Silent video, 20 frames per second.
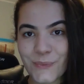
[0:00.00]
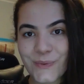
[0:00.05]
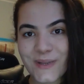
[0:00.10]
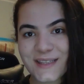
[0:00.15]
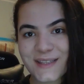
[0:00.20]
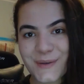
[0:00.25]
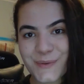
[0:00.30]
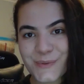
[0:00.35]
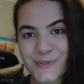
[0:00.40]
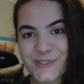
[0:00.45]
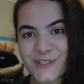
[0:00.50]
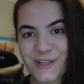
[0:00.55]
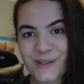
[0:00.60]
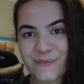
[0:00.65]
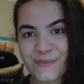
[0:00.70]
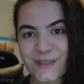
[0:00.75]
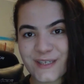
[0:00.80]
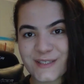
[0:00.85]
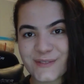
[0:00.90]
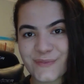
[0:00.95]
Well, that was all
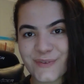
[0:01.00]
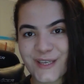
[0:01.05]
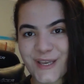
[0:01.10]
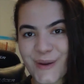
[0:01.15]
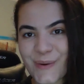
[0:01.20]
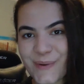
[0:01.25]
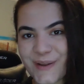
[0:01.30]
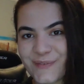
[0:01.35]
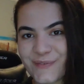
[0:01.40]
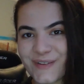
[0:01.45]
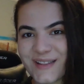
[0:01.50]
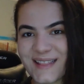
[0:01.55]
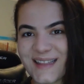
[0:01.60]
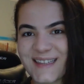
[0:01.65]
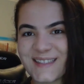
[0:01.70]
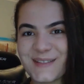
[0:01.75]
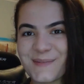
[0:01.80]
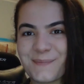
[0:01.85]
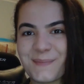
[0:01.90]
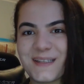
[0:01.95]
for this video. If you
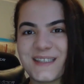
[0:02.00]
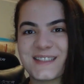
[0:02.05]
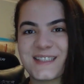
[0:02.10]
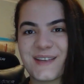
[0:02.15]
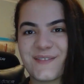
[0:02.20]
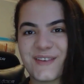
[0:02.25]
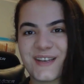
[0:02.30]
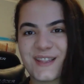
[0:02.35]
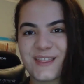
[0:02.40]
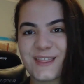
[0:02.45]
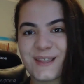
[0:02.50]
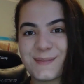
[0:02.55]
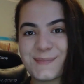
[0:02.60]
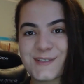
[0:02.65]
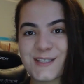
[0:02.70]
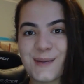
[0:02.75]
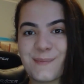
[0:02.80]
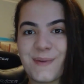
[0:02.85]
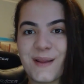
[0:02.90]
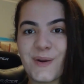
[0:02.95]
liked it, please give it a
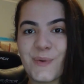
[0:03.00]
thumbs up,